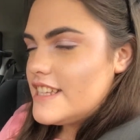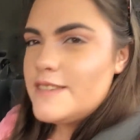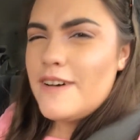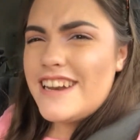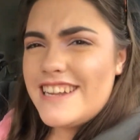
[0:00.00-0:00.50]
It's
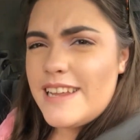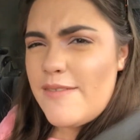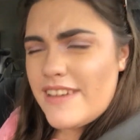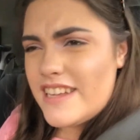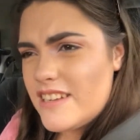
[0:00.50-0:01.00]
fine, I'd
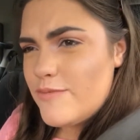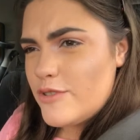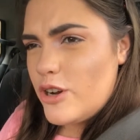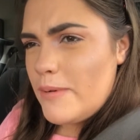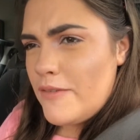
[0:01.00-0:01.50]
never get done
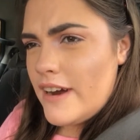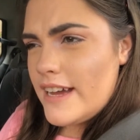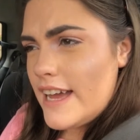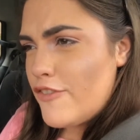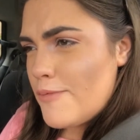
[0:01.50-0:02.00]
for copyright.
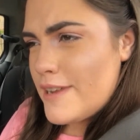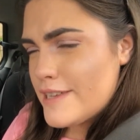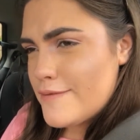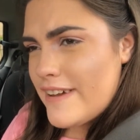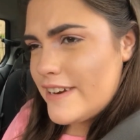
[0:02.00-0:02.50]
Everybody's
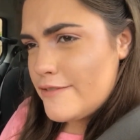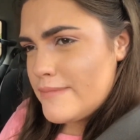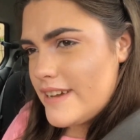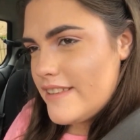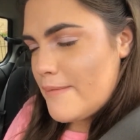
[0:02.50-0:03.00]
a fan of
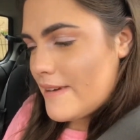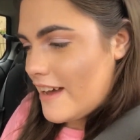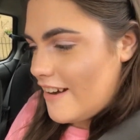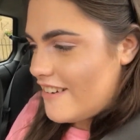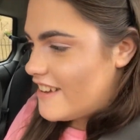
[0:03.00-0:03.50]
me. They'd be
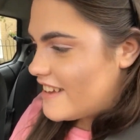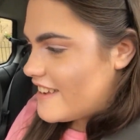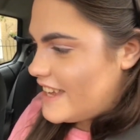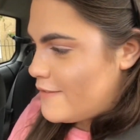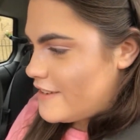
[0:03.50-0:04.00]
like, oh look,
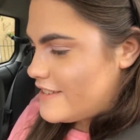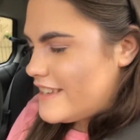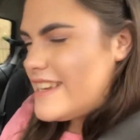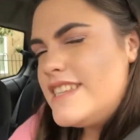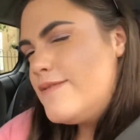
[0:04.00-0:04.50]
Niamh used
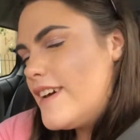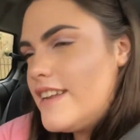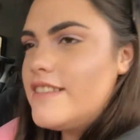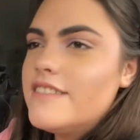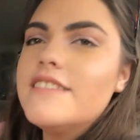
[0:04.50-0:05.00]
it, it's fine.